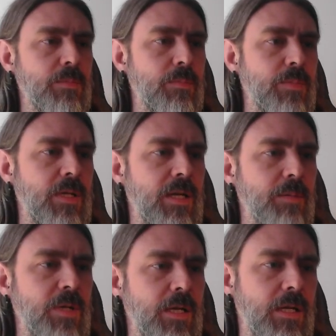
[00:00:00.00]
blah,
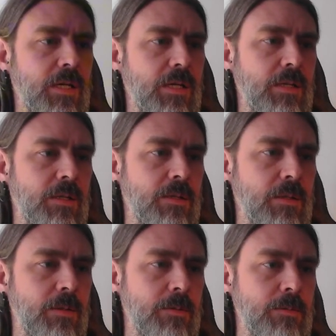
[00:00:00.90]
blah,
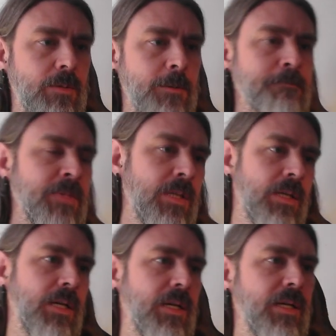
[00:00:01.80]

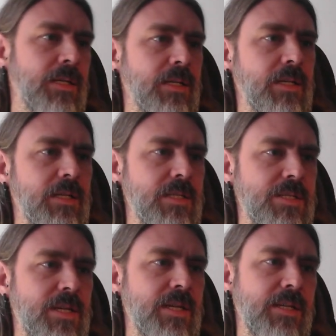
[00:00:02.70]
and
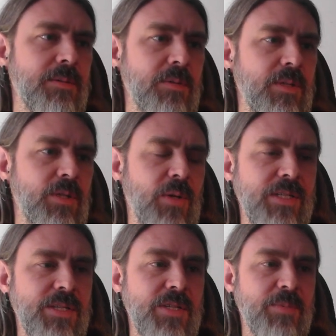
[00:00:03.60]
let's say, you know, I
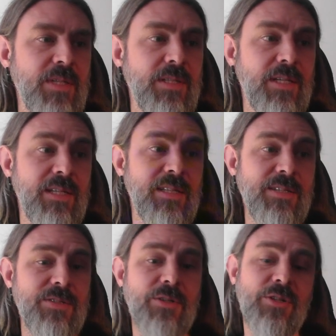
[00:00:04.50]
did something, and
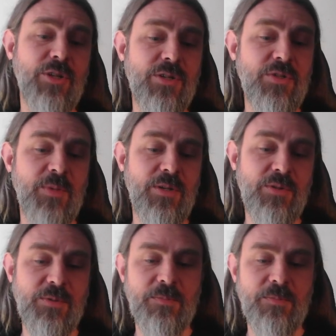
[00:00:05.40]
this is going to cause some errors.